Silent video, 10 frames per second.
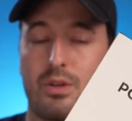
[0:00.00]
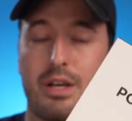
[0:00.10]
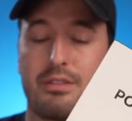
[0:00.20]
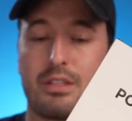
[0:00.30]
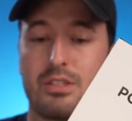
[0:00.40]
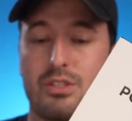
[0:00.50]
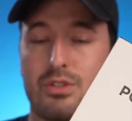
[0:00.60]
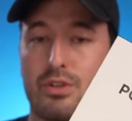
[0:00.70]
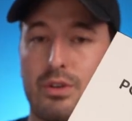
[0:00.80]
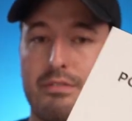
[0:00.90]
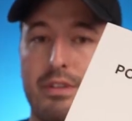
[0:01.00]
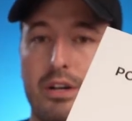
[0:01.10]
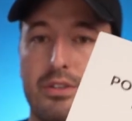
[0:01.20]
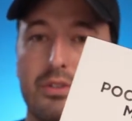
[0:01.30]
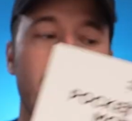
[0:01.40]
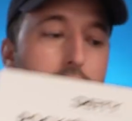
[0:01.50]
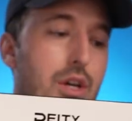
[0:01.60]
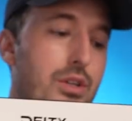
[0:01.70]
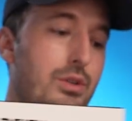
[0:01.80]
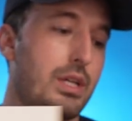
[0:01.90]
I think this is a great value.
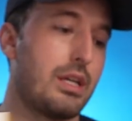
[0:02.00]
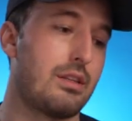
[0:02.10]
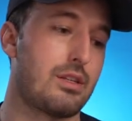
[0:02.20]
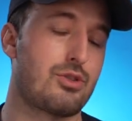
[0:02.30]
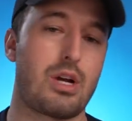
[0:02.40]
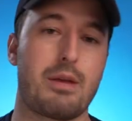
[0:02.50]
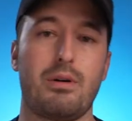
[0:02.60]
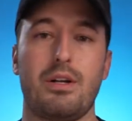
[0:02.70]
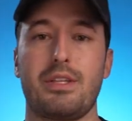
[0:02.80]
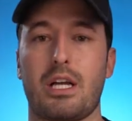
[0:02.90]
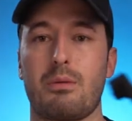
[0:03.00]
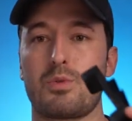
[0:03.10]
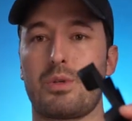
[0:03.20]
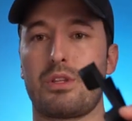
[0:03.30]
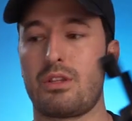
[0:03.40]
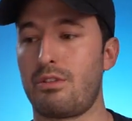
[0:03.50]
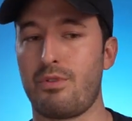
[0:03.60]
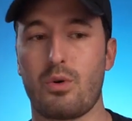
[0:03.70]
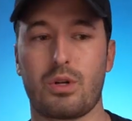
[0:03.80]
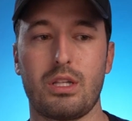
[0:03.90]
You get this tripod that comes with it, the
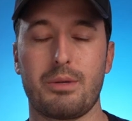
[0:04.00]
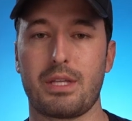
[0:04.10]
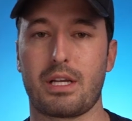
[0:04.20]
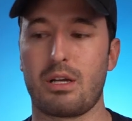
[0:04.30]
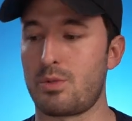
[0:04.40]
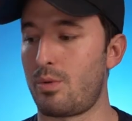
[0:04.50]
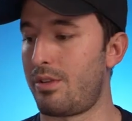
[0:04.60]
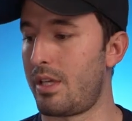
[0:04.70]
phone clip that comes with